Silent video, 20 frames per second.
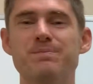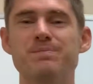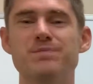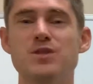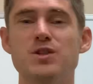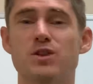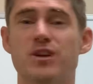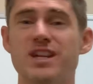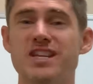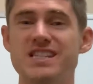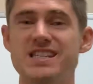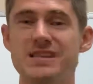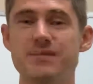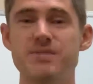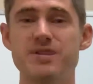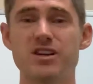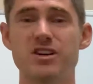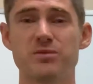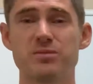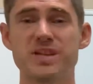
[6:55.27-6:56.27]
You can
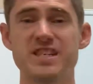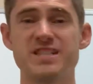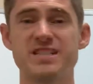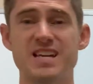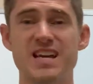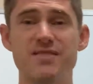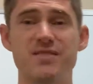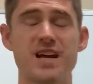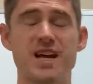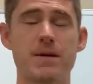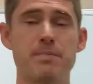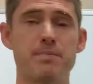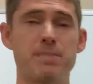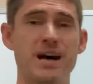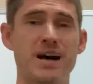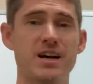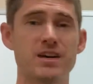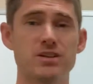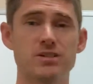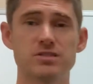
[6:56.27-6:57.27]
email me,
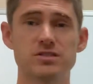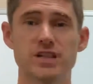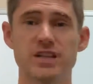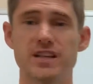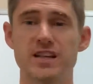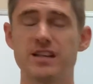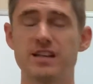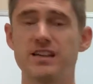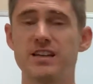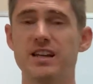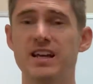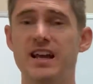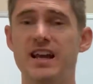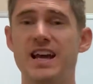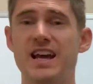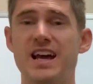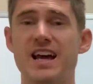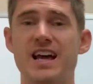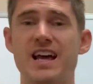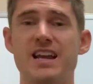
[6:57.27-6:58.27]
David@BioLane,
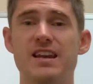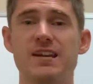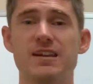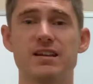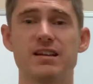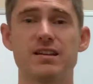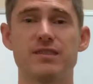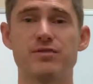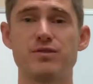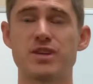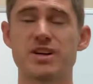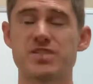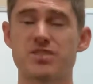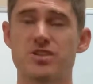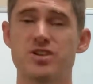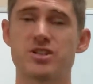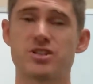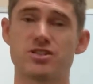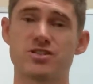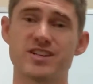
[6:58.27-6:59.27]
and if you guys are
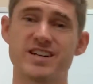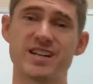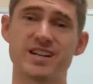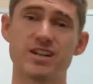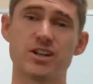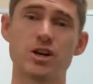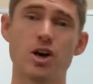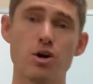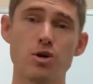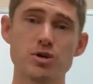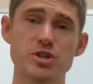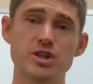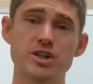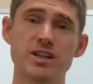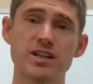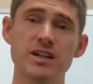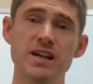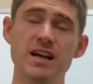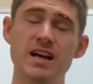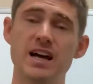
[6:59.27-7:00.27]
interested in any coaching,